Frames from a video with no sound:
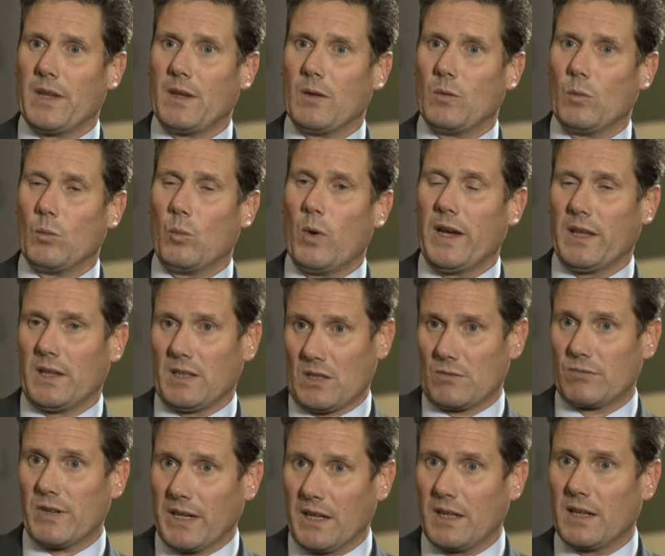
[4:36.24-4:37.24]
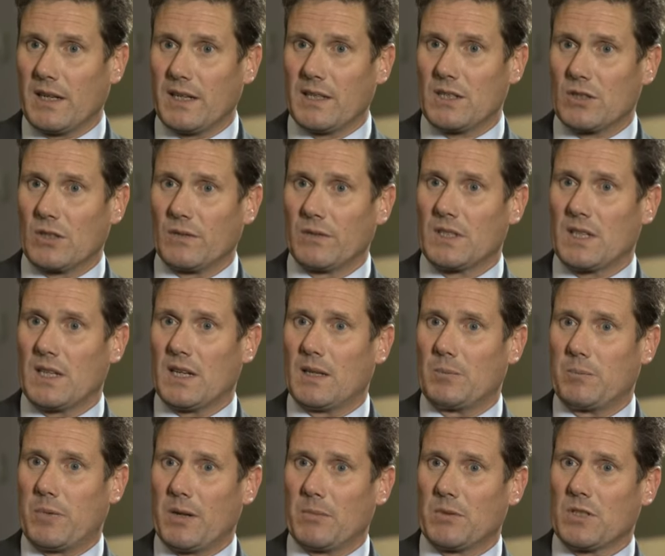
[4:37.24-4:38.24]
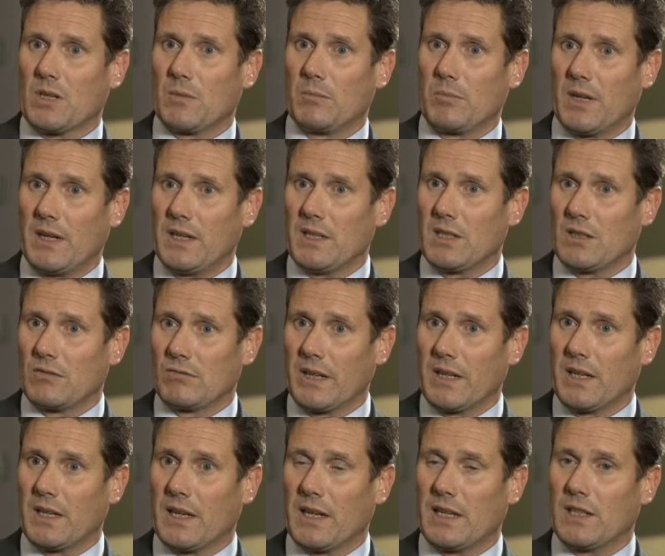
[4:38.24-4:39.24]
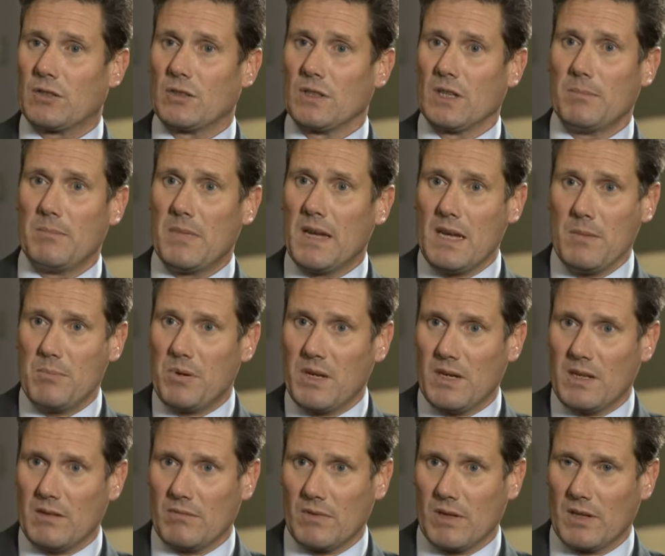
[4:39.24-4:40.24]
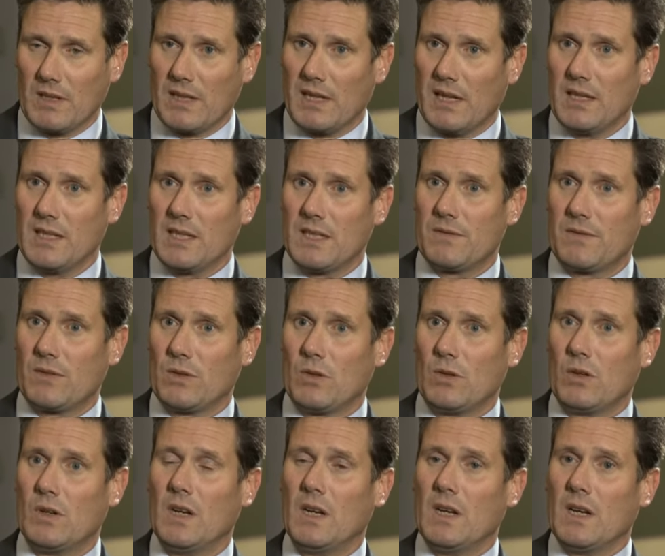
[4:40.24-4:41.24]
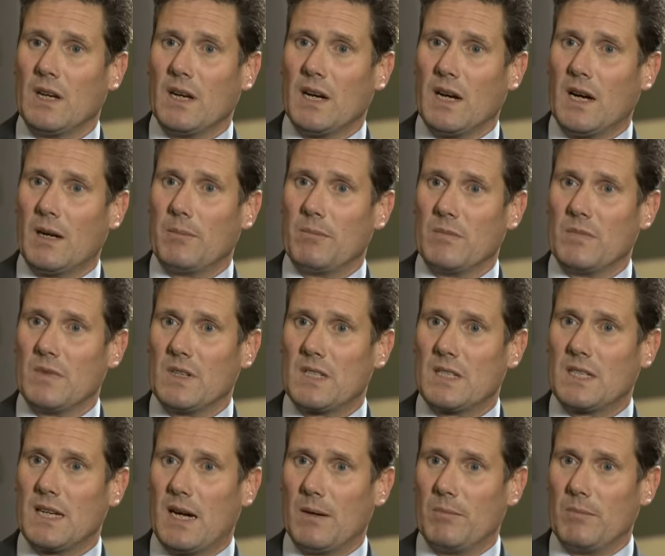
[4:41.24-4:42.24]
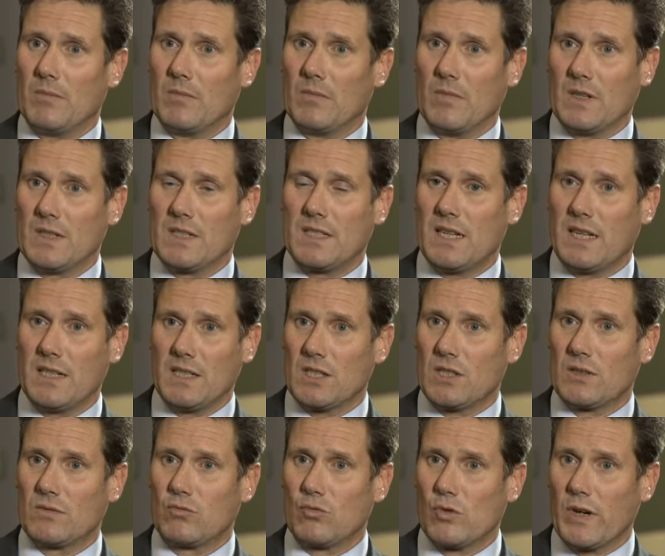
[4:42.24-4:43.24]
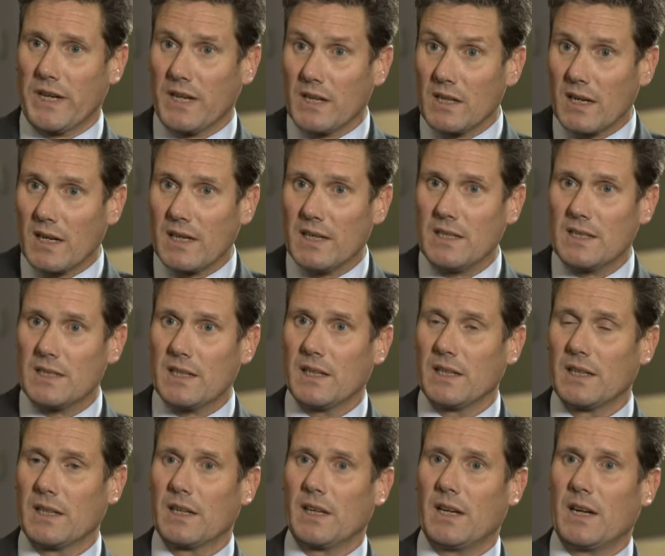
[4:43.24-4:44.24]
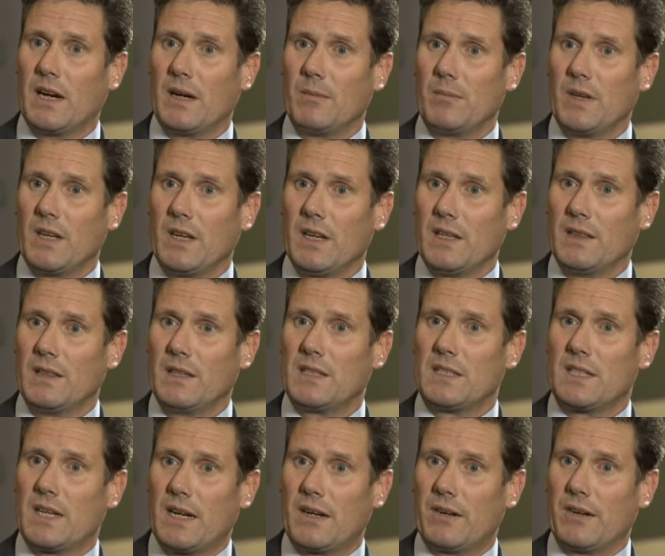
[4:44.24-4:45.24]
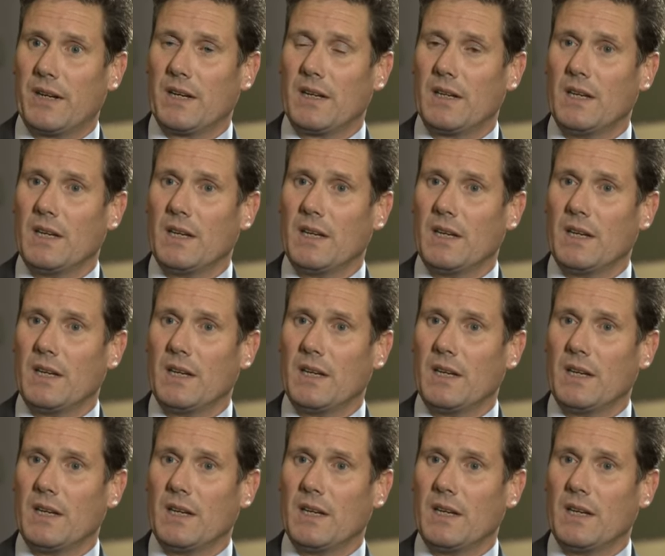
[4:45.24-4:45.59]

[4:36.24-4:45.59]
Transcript: where there's a regulator, obviously I'd be able to complain to the regulator, and there may be a case for some sense of regulating in this area